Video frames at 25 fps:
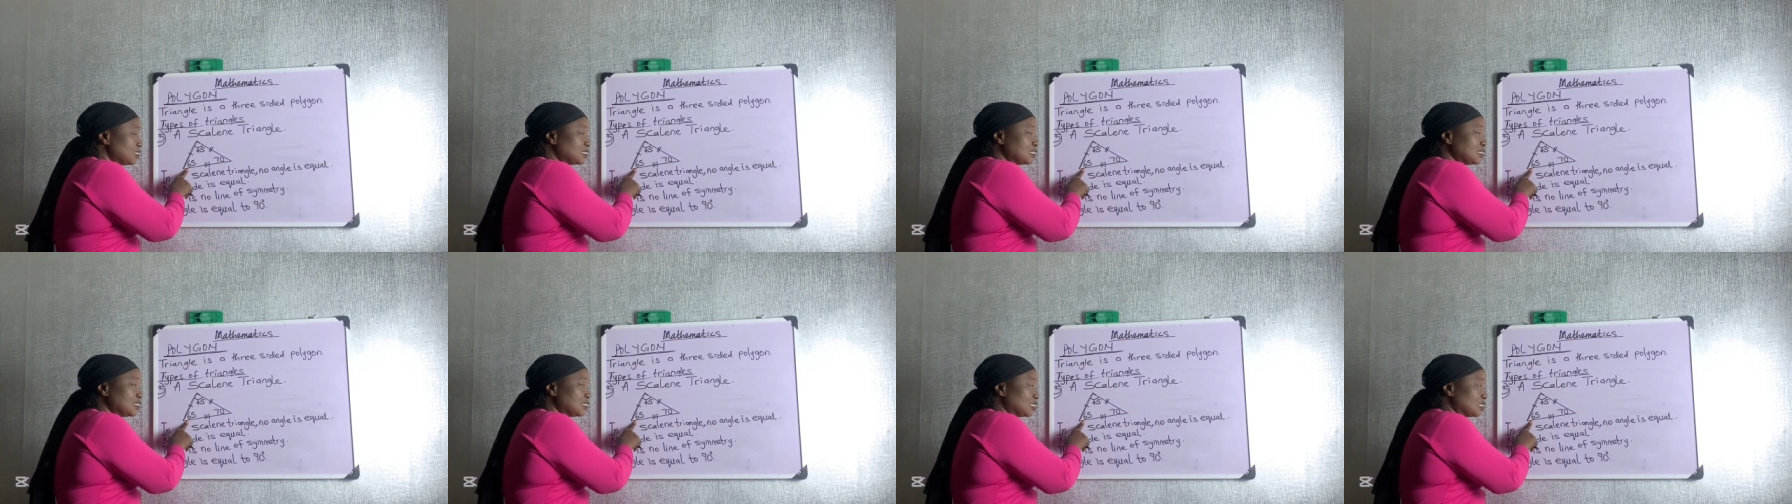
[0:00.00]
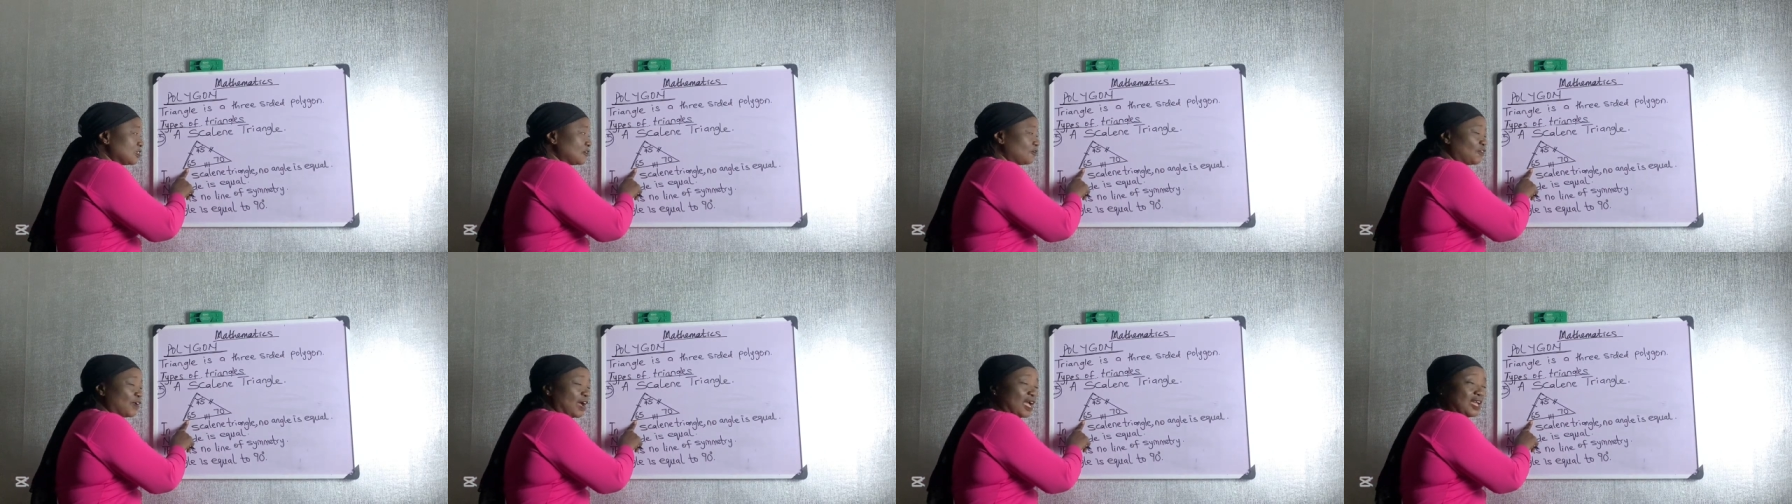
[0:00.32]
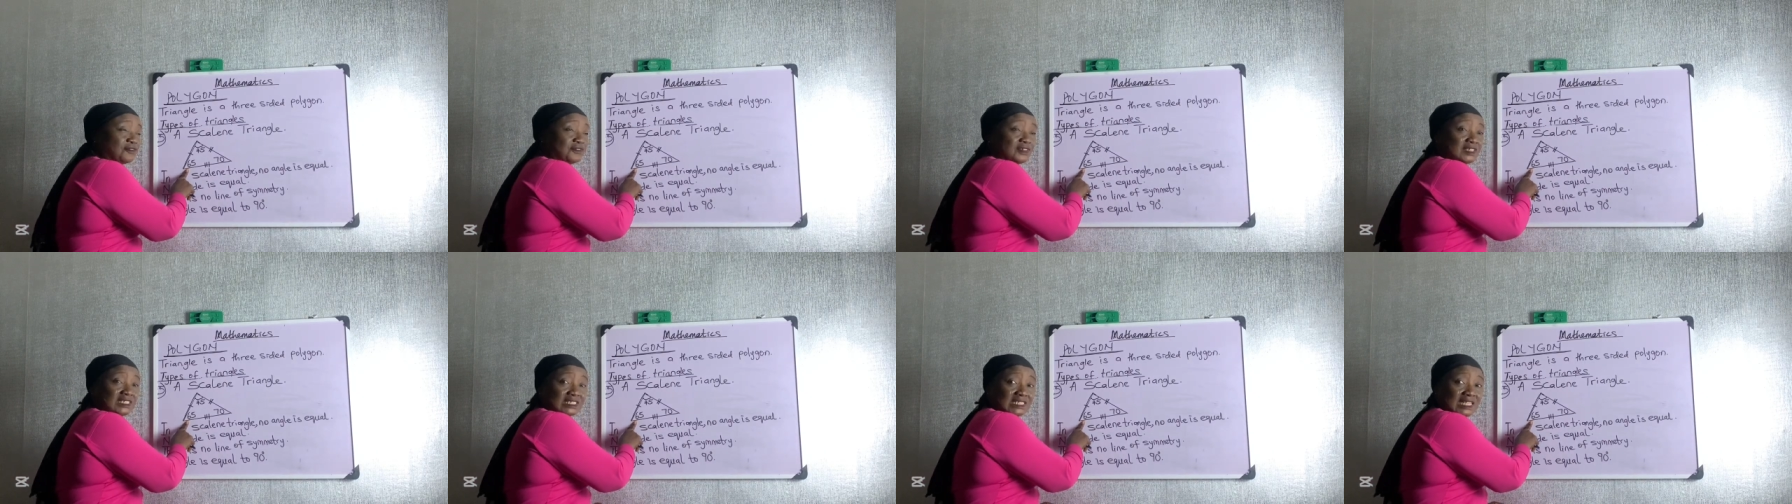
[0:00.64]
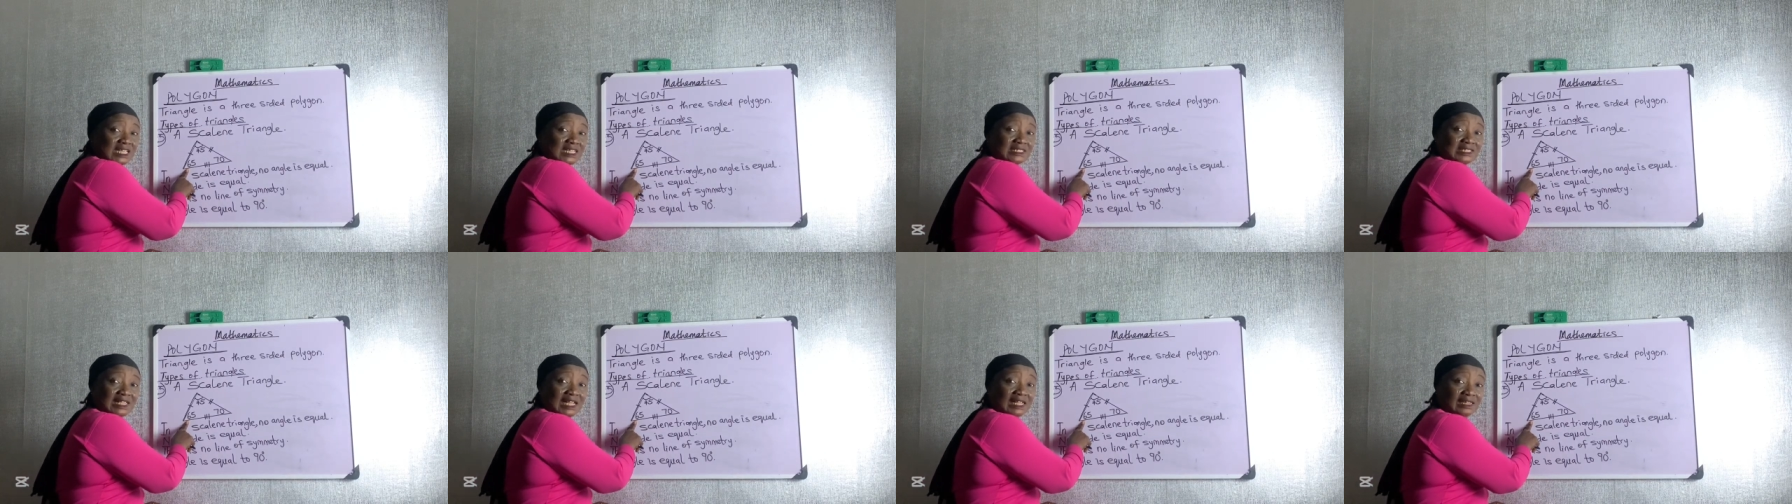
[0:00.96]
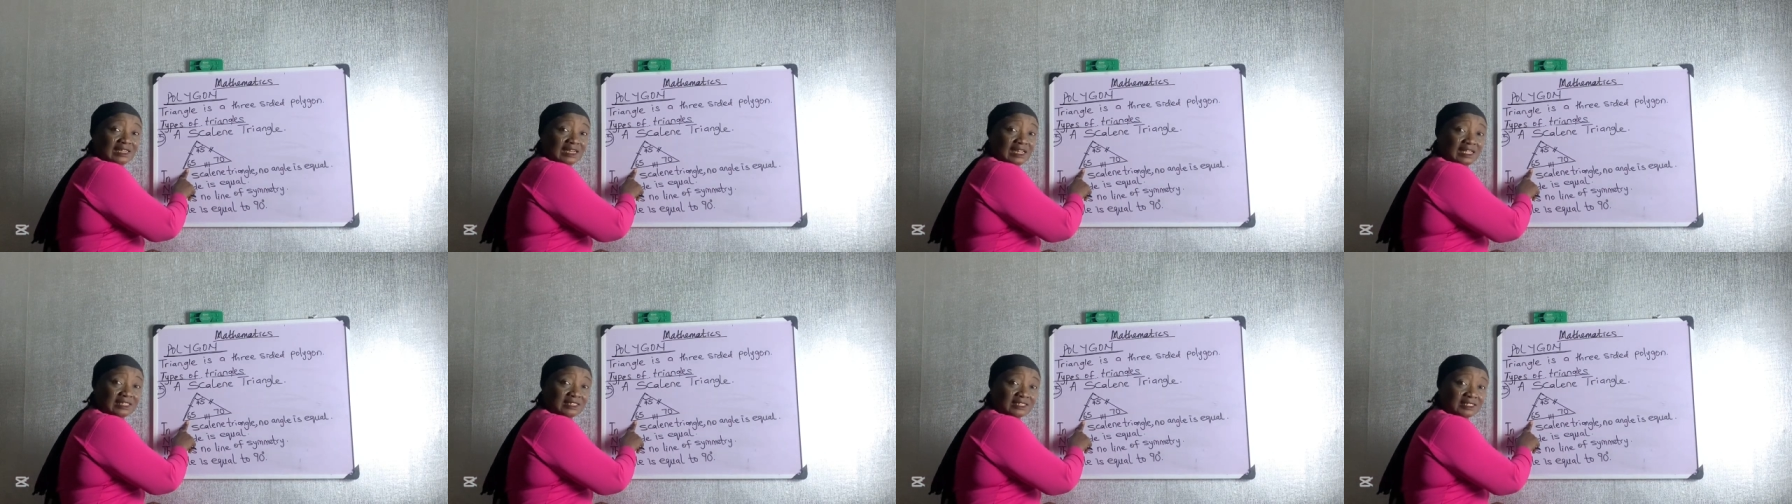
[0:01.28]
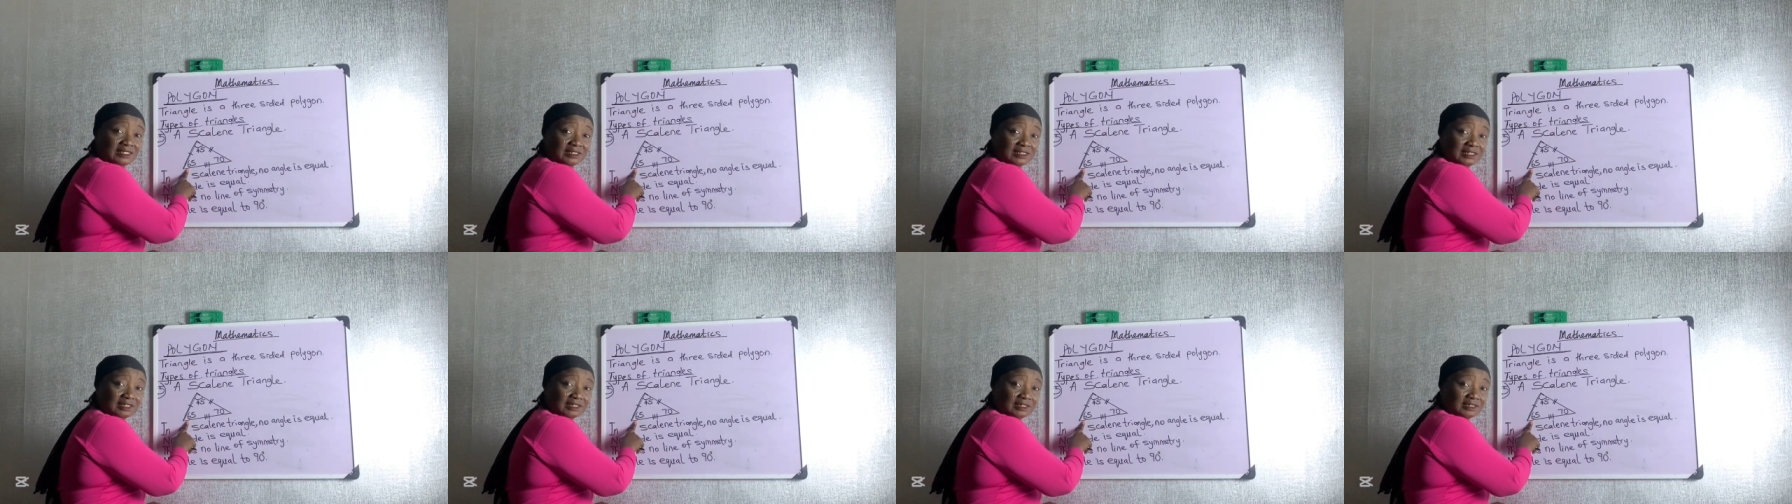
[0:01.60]
65 is less than 90
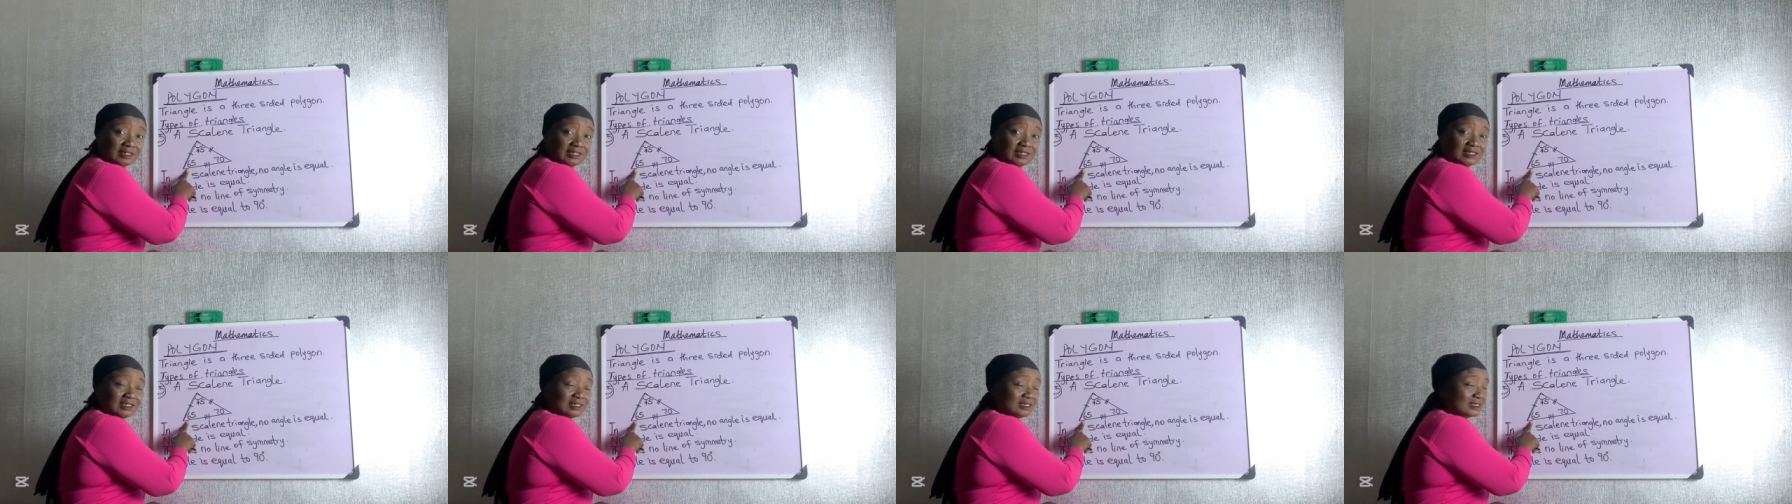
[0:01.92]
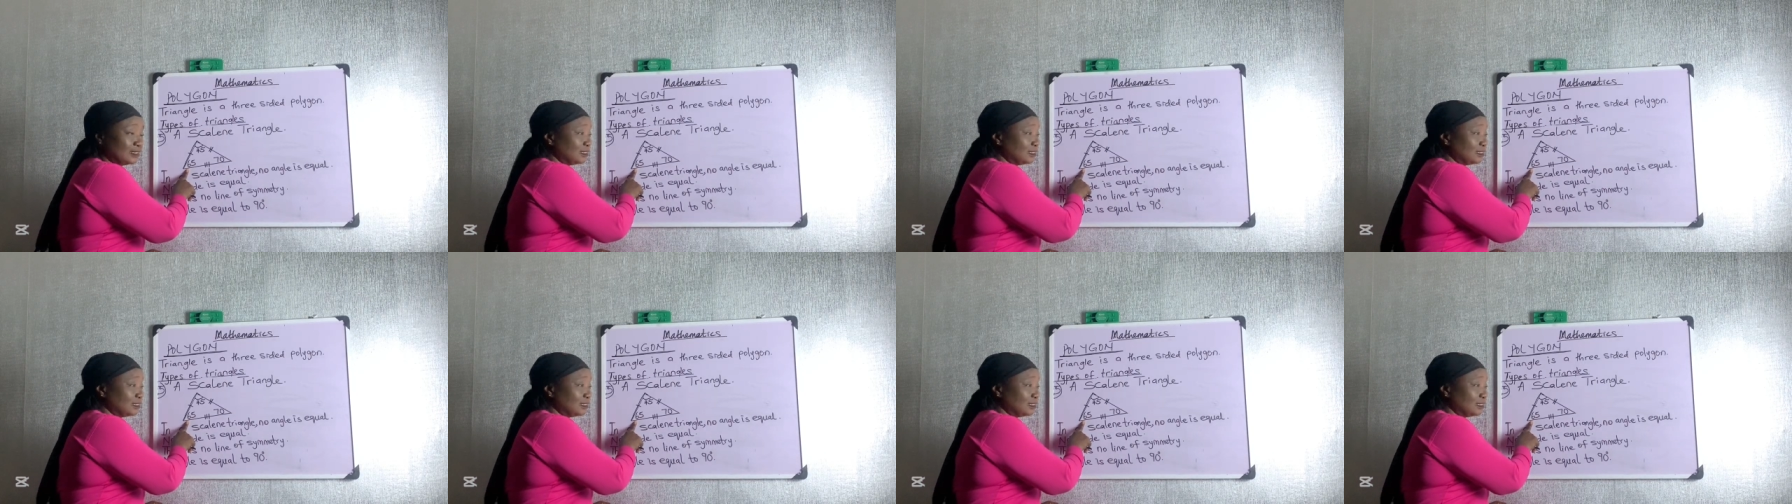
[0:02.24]
degrees,